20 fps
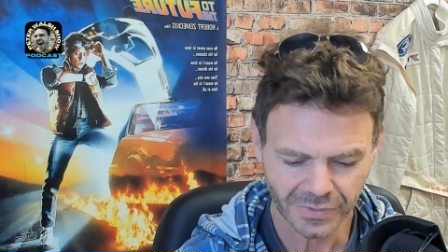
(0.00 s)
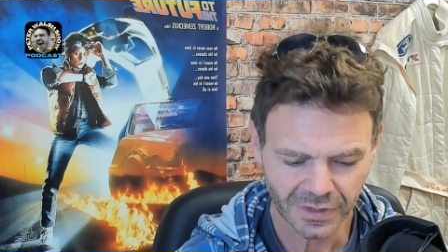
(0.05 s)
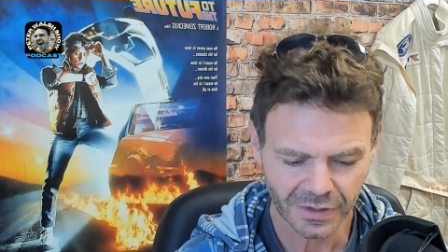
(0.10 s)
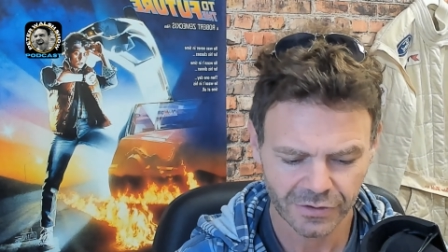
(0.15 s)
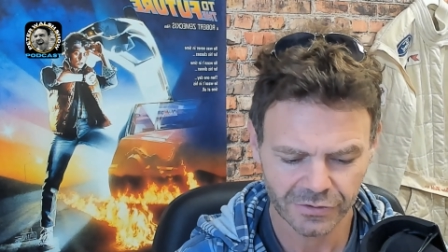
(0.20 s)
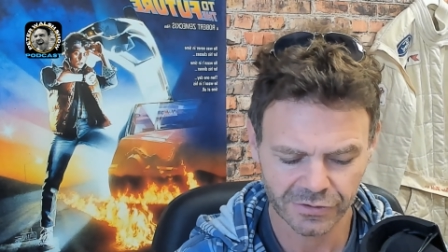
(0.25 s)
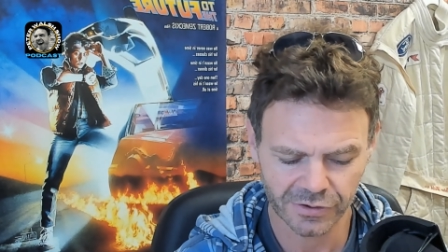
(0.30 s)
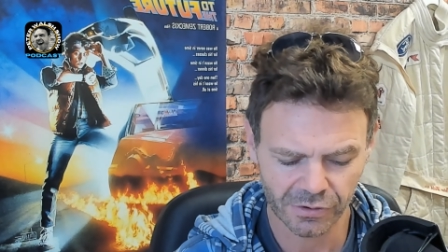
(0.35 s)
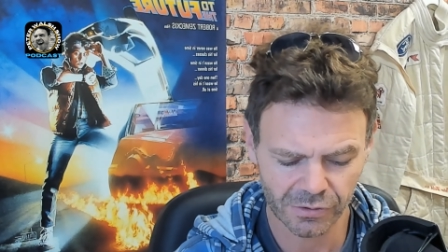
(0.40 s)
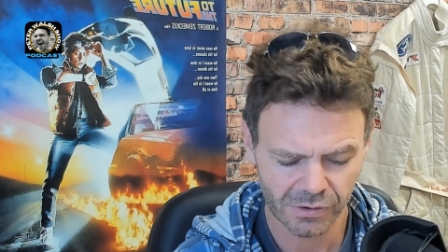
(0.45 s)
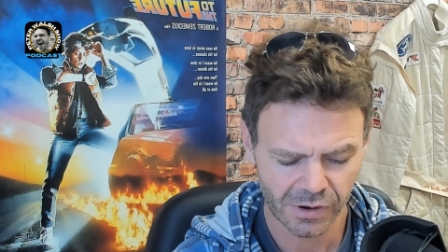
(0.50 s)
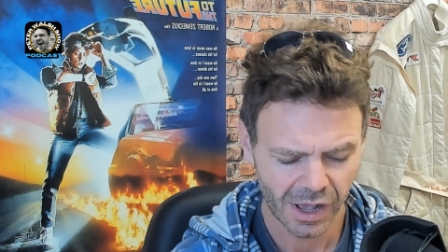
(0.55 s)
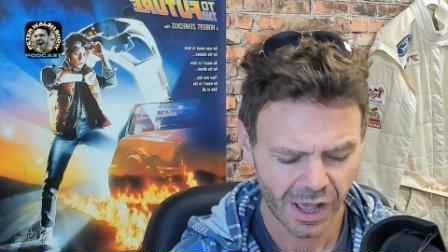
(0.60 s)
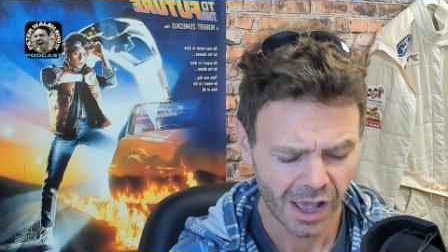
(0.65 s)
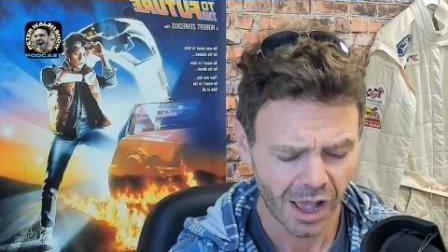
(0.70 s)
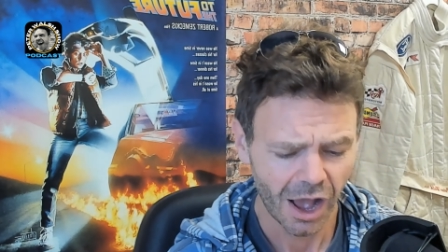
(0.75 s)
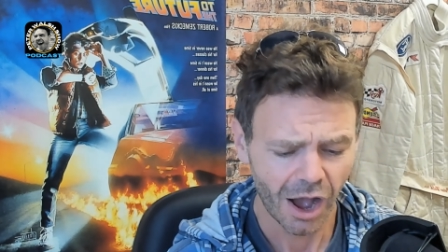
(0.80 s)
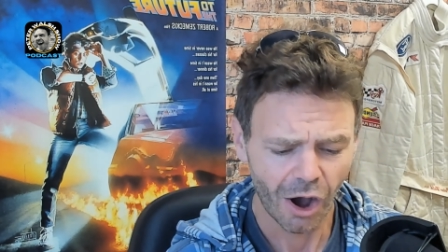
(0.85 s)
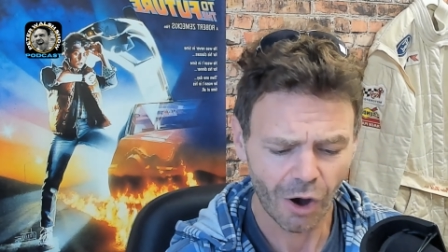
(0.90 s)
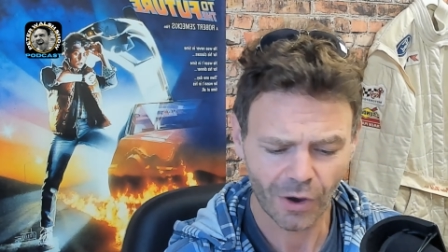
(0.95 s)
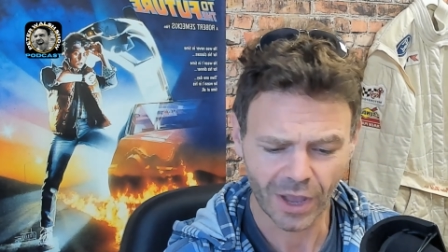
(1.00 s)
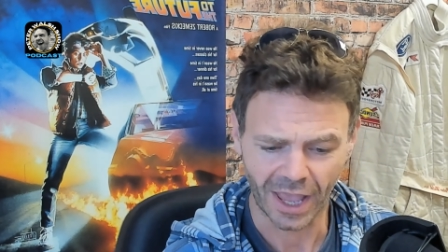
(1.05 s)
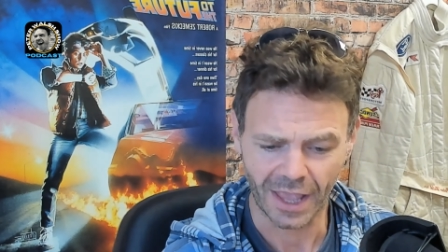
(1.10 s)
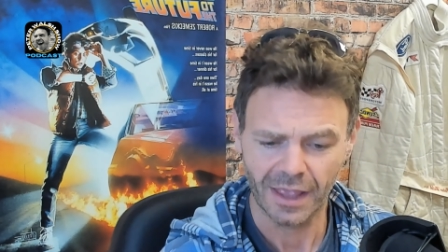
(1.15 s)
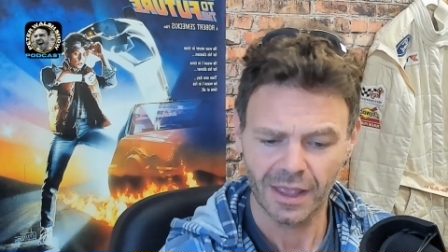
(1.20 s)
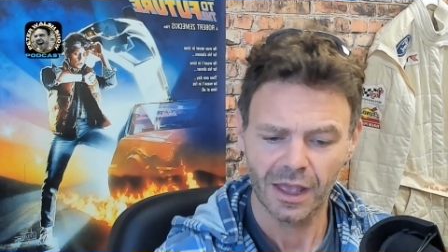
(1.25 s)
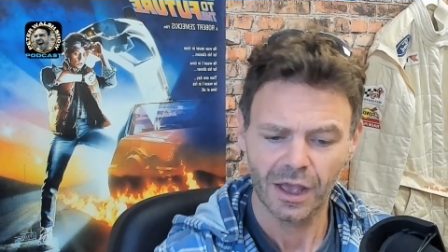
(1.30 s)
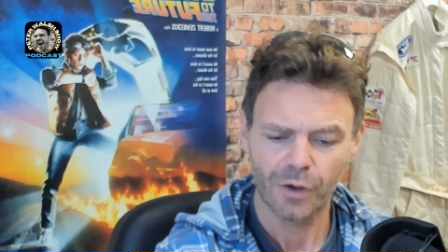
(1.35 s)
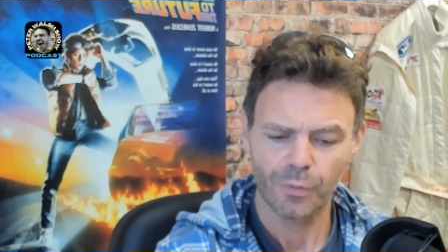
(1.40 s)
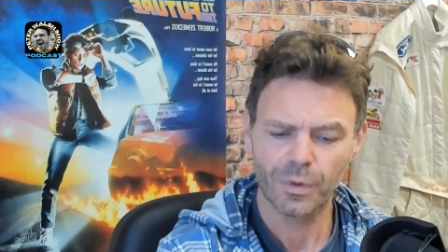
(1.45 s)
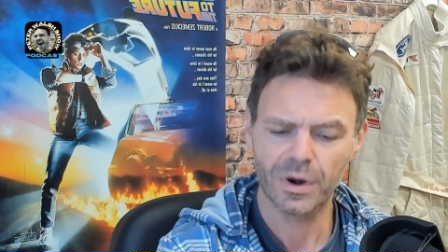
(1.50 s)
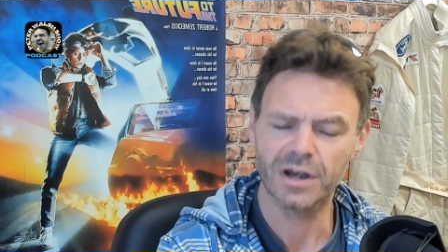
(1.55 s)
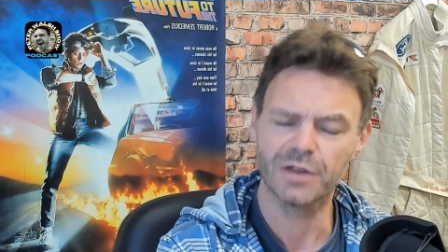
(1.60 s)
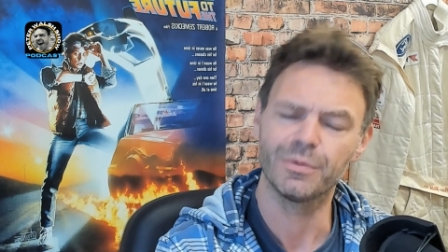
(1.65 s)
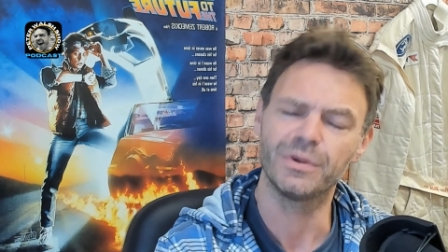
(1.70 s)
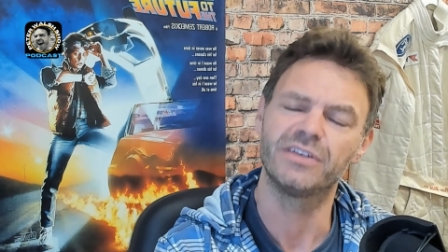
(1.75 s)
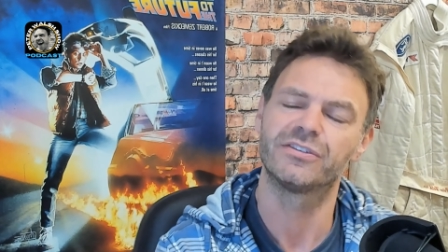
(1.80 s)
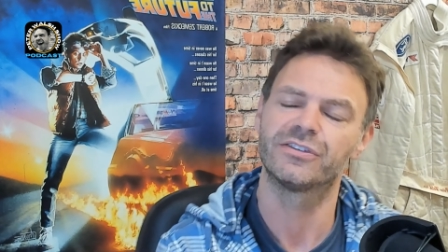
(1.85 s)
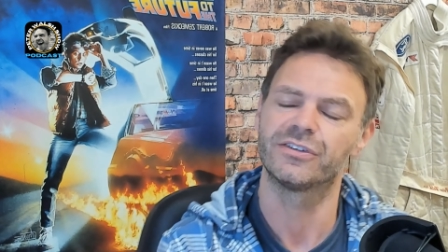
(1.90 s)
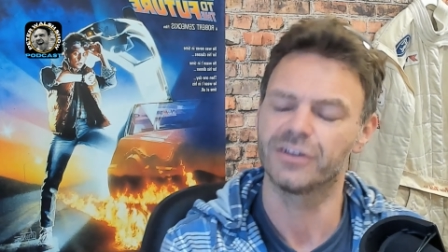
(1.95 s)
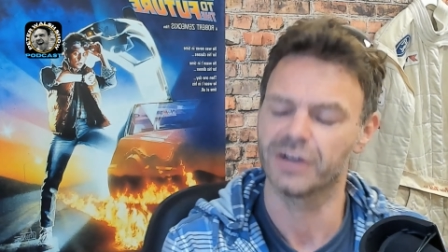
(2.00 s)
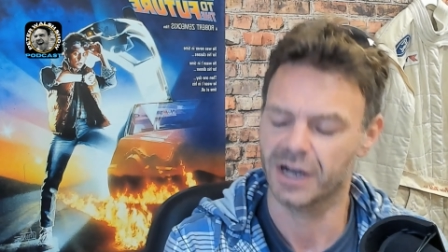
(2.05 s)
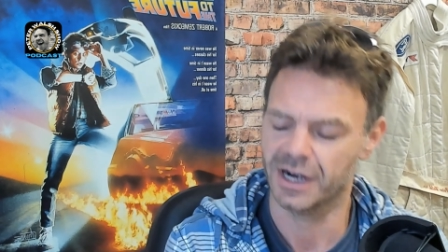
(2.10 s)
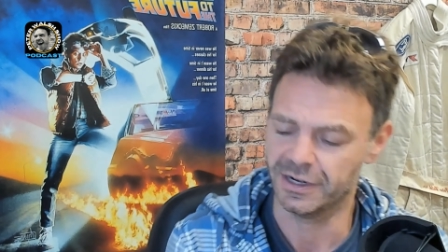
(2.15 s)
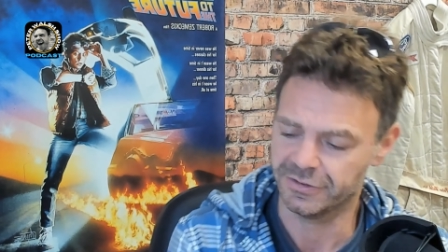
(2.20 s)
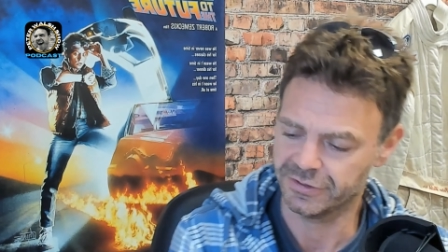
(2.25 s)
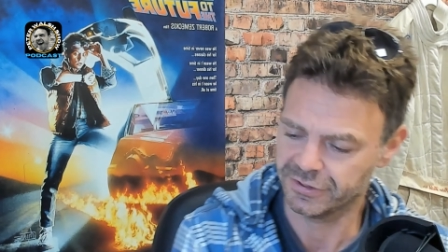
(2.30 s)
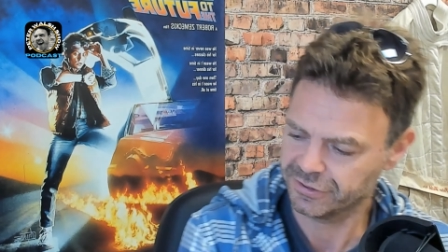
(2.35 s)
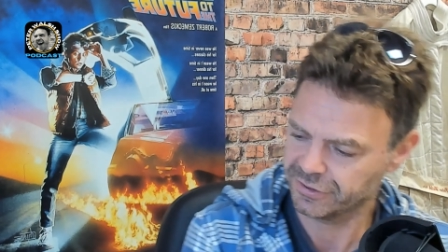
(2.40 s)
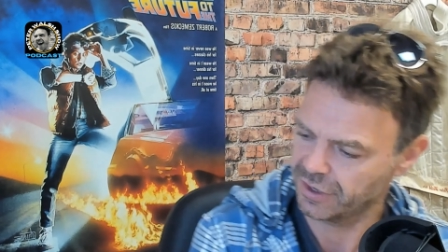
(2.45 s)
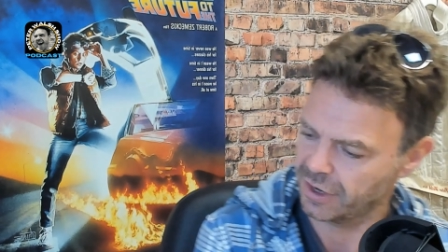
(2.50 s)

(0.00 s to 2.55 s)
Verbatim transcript: So, okay, where do we start?